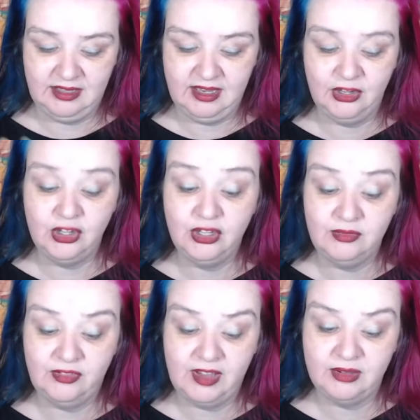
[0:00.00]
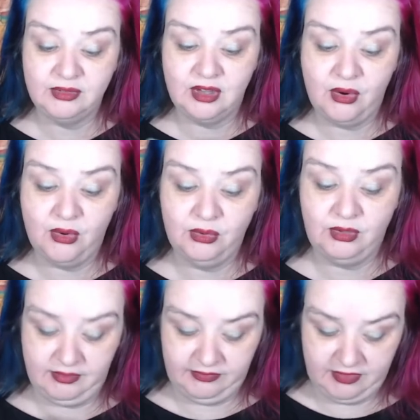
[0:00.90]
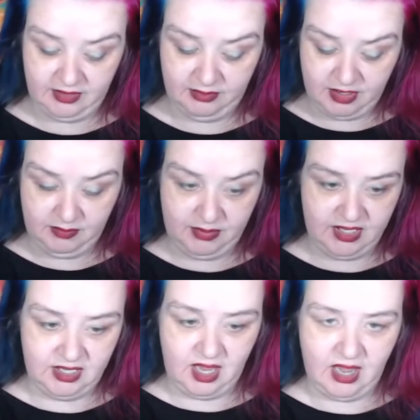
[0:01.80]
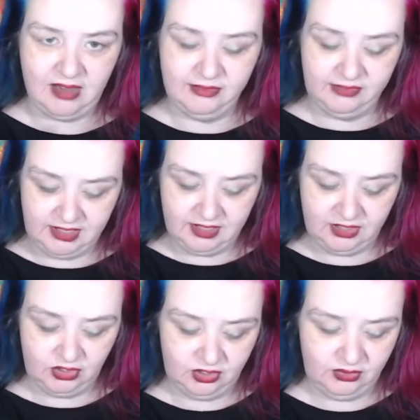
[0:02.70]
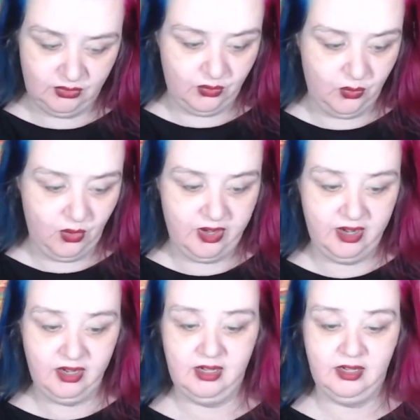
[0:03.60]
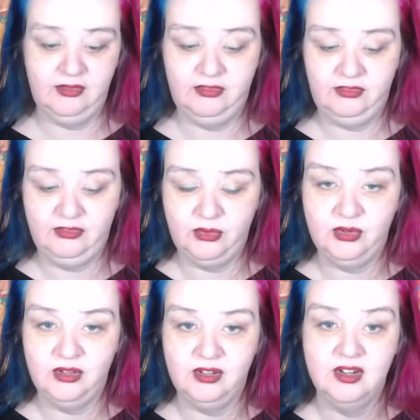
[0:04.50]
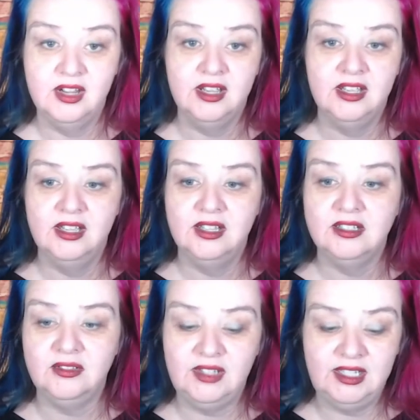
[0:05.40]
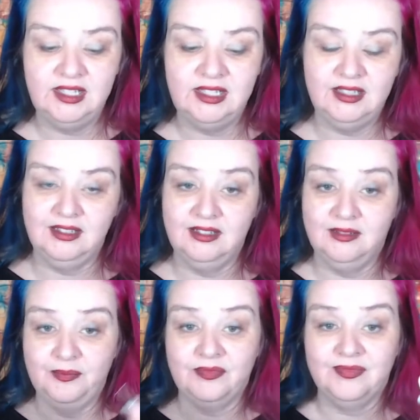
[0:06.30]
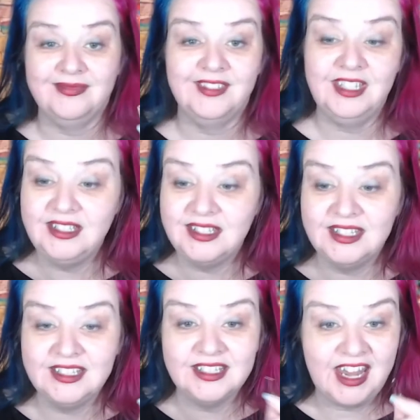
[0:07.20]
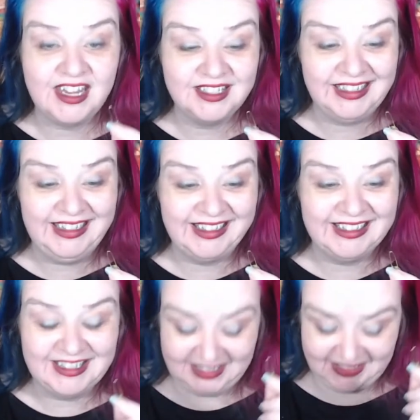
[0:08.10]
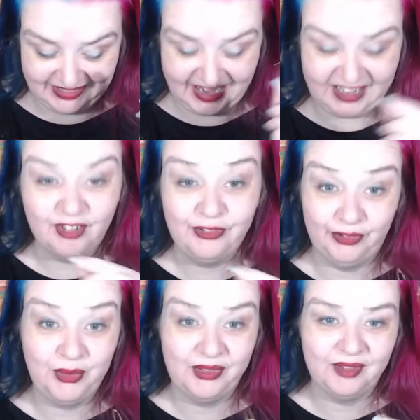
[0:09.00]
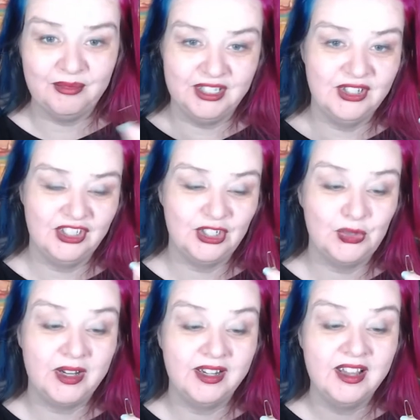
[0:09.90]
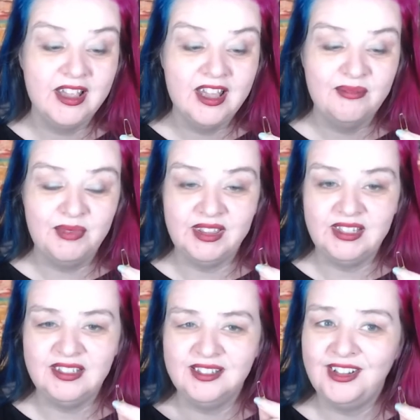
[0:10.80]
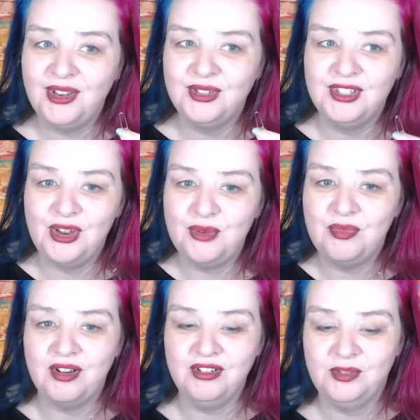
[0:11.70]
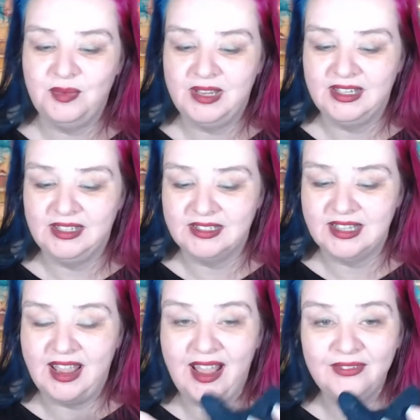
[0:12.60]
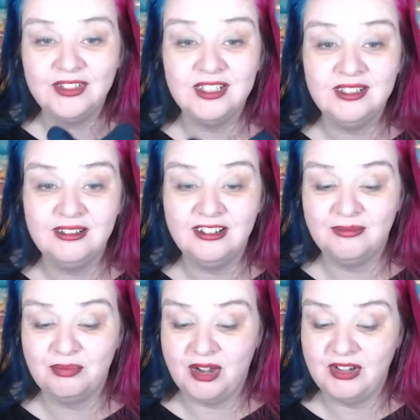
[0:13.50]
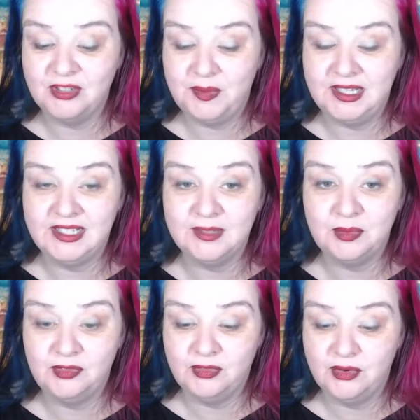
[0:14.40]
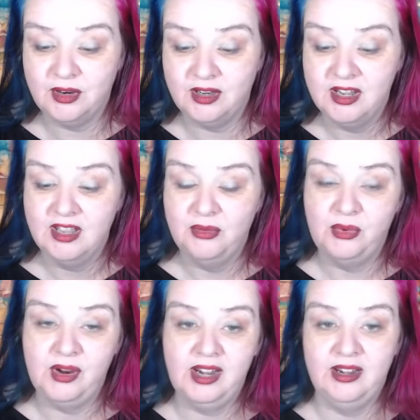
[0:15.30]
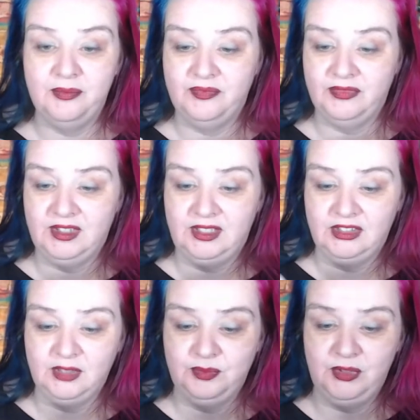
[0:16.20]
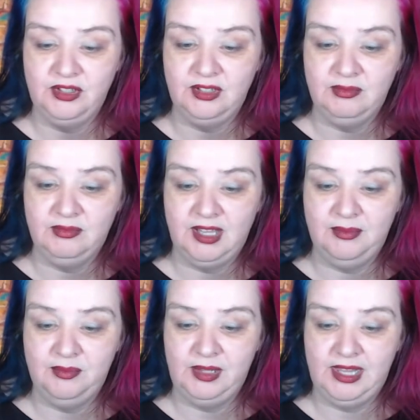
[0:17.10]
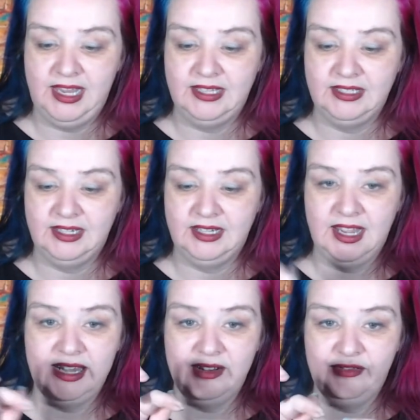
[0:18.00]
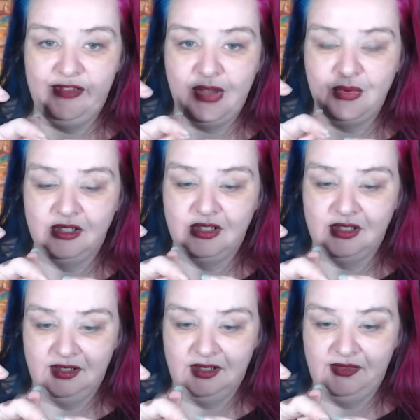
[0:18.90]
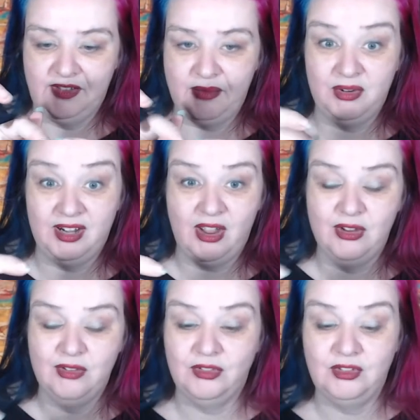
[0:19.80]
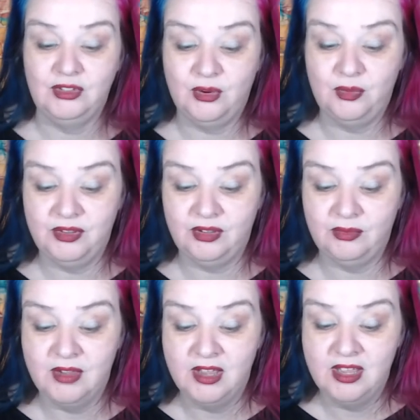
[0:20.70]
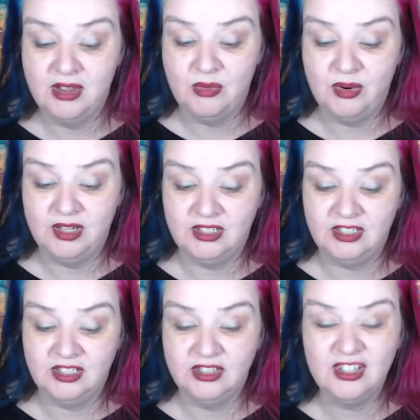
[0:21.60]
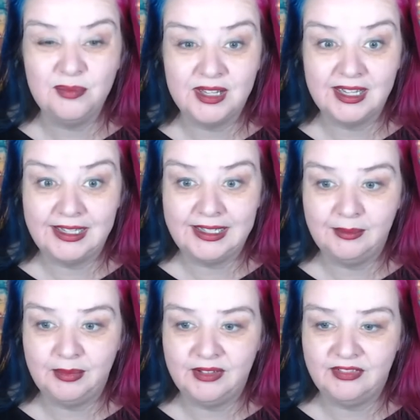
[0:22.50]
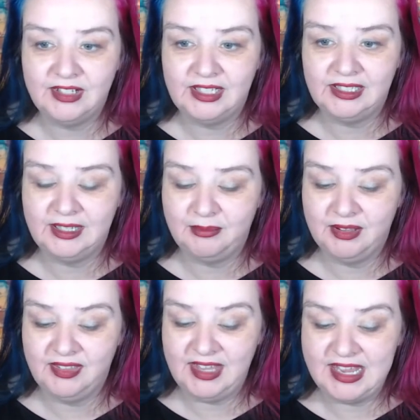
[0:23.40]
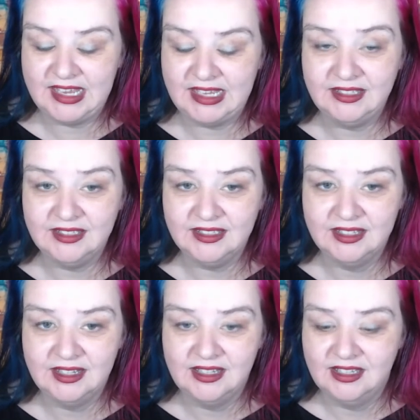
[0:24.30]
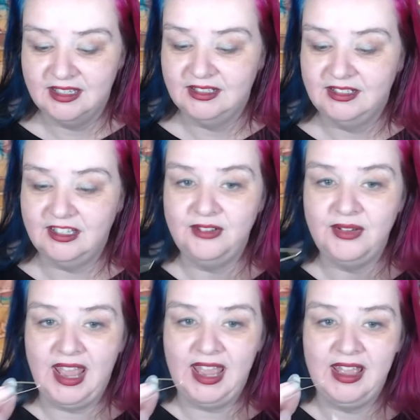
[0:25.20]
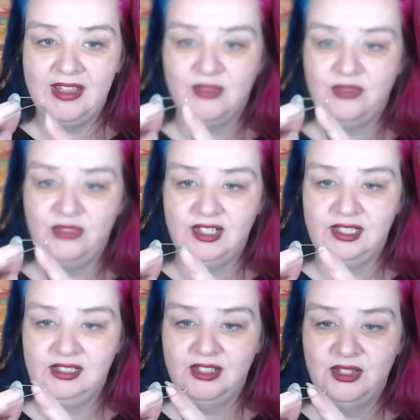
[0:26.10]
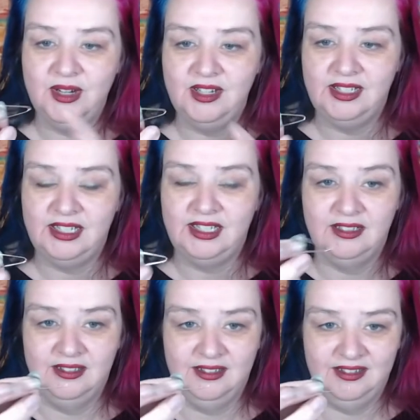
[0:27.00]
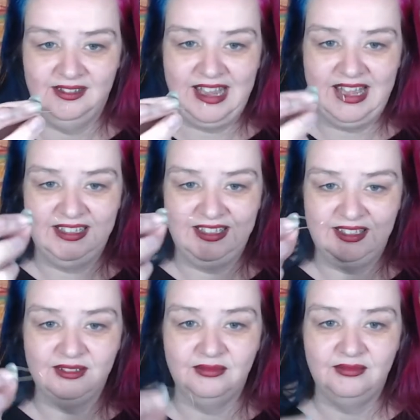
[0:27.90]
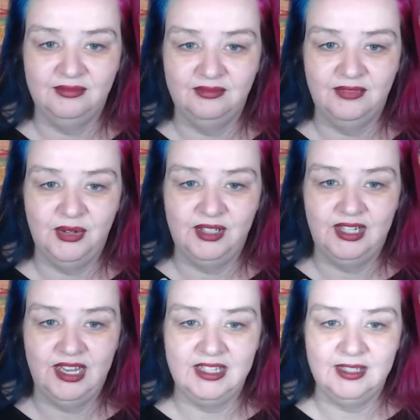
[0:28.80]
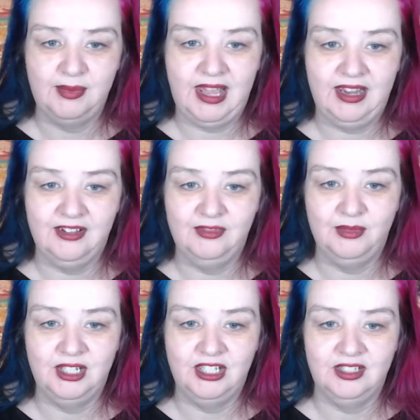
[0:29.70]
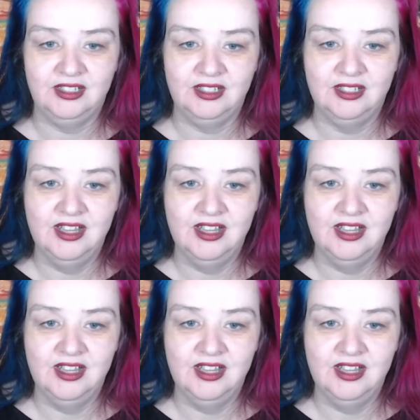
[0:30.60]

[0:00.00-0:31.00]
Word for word: It could felt a whole lot firmer, but hopefully this should work for. So these this is day six, a few of them, it's not just one, but these are no sew brooch pins. Now, I've done brooch pins before where you just put them in place and kind of felt the fabric over the top of them, which is good, but a little bit fiddly. But these don't have the little twirly at, hold it against the black of my shirt.